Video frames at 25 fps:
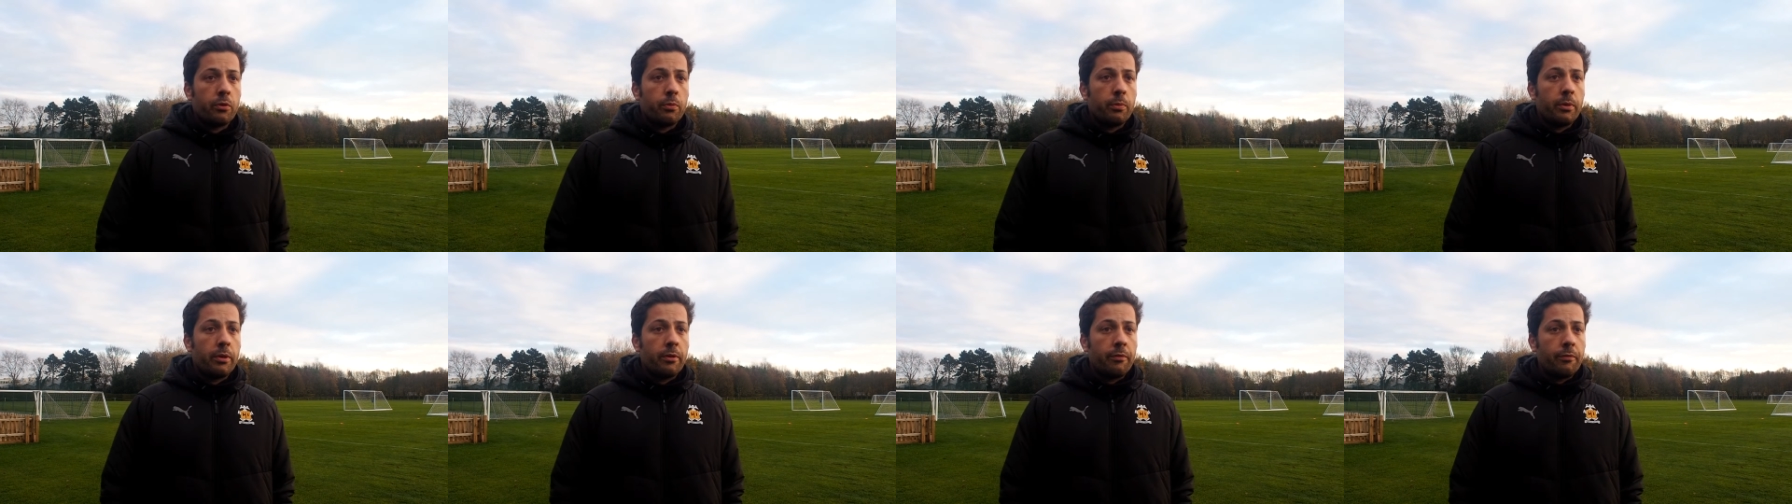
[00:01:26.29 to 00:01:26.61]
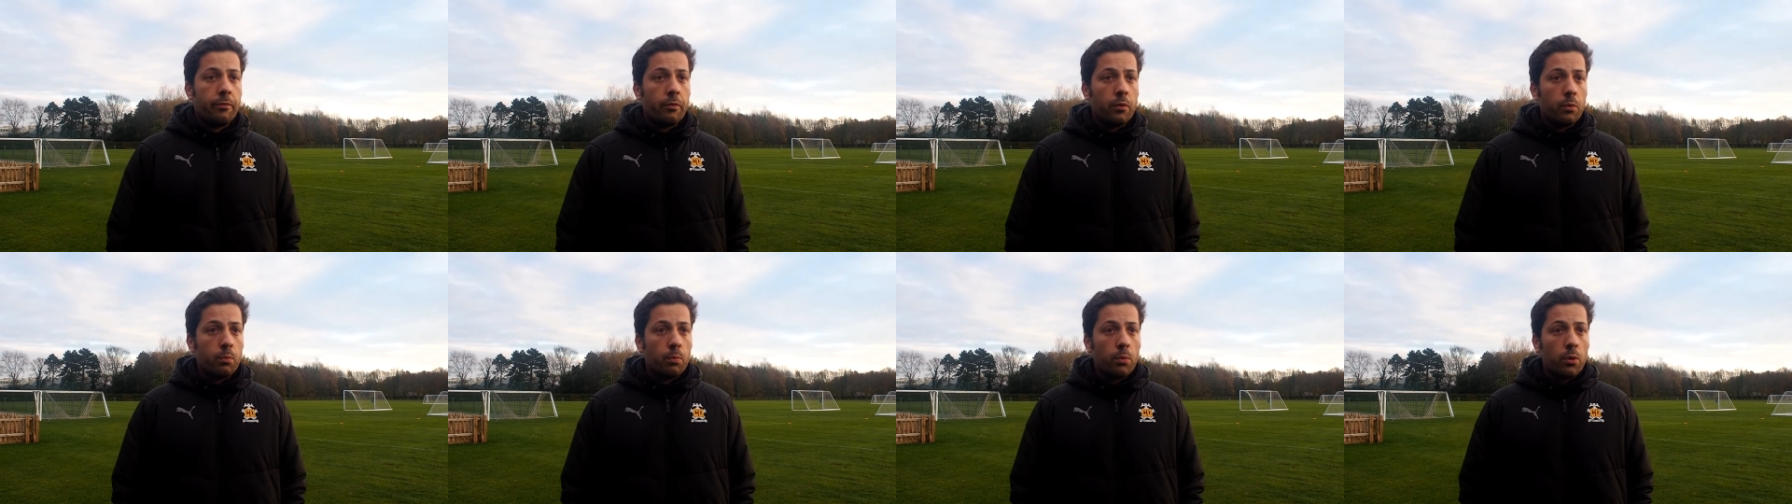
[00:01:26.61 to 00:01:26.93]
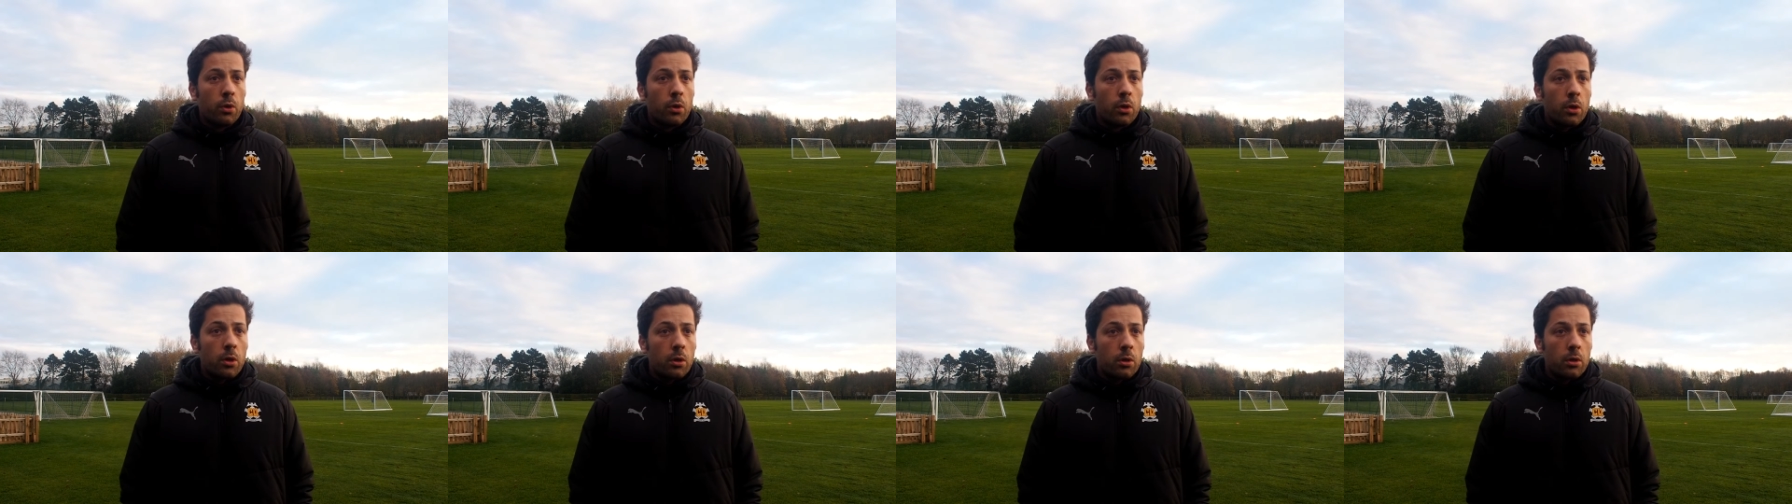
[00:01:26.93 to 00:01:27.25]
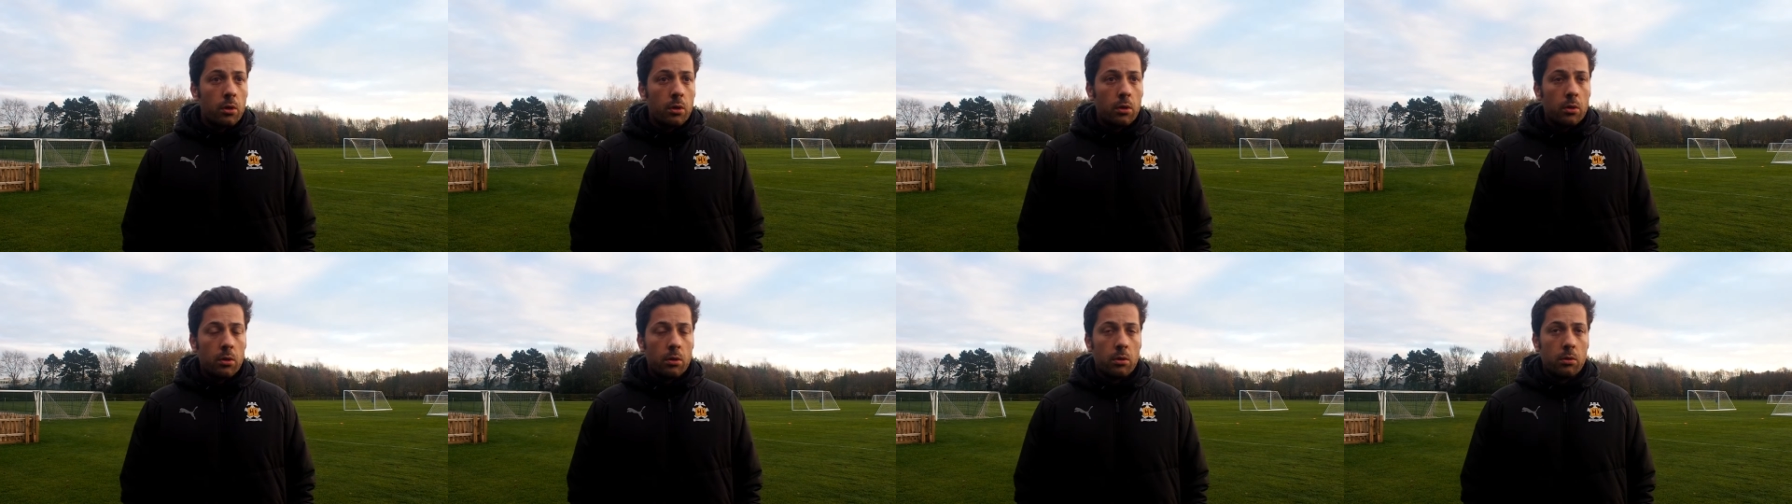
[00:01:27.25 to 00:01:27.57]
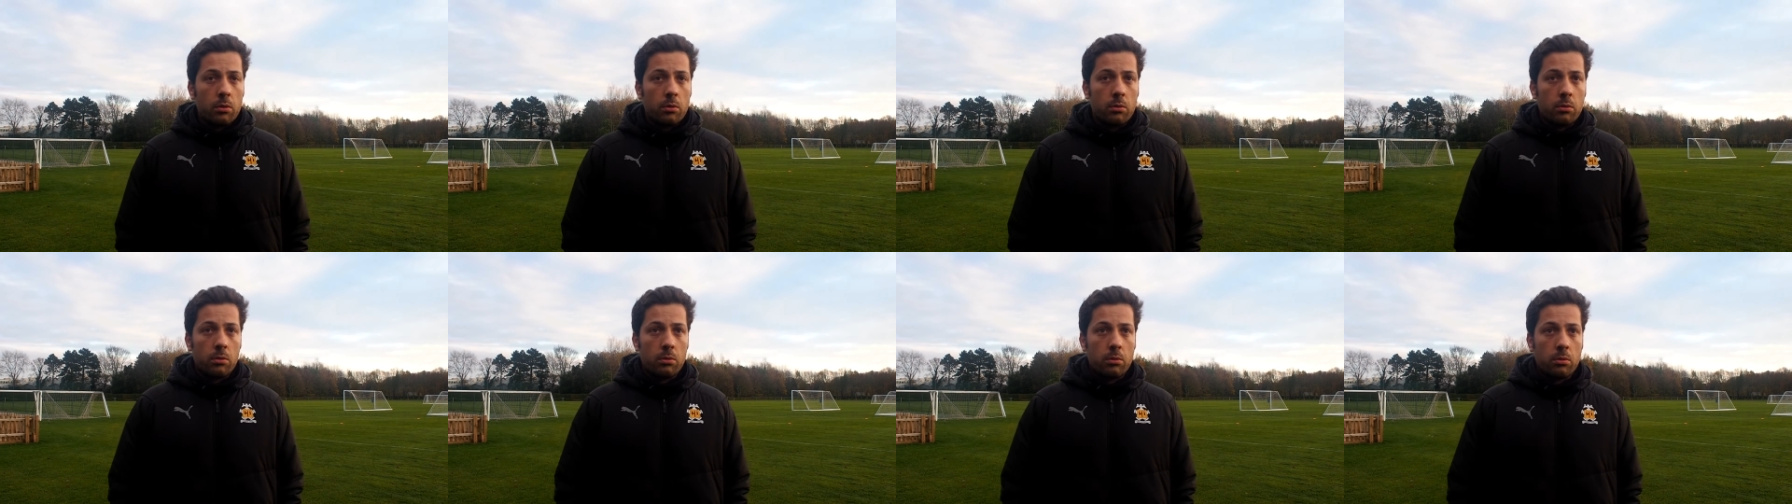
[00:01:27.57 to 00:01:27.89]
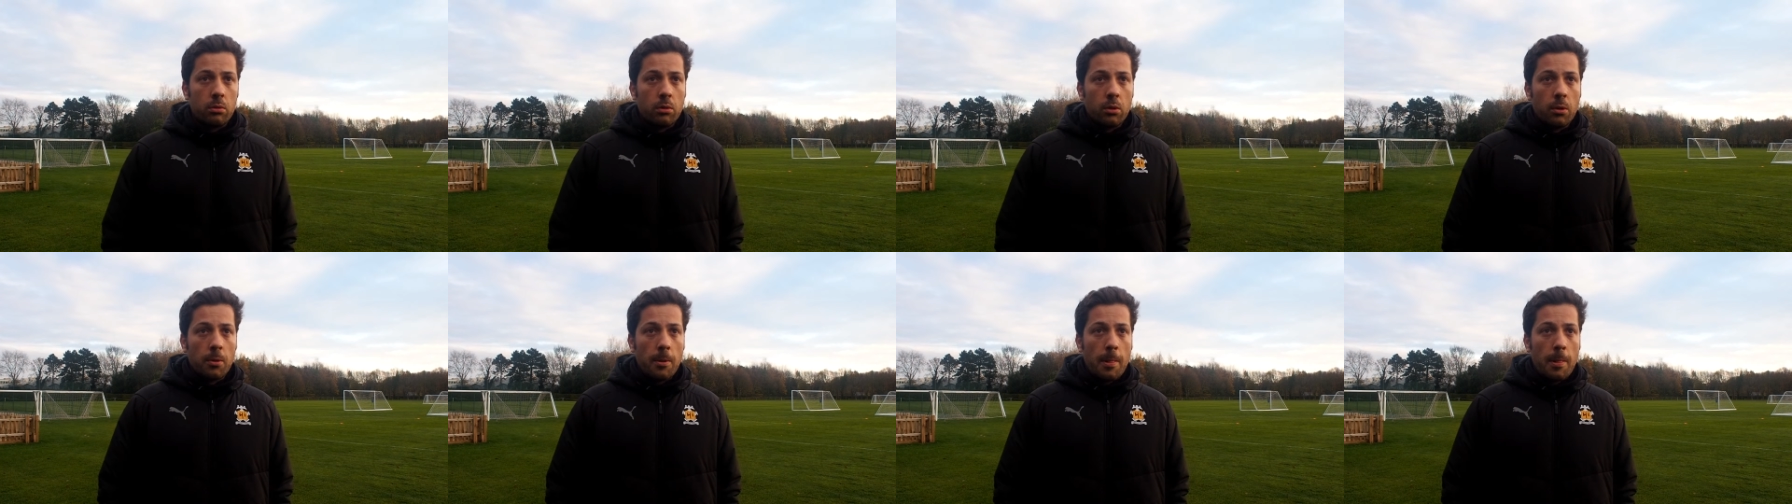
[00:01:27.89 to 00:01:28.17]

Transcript: be a footballer or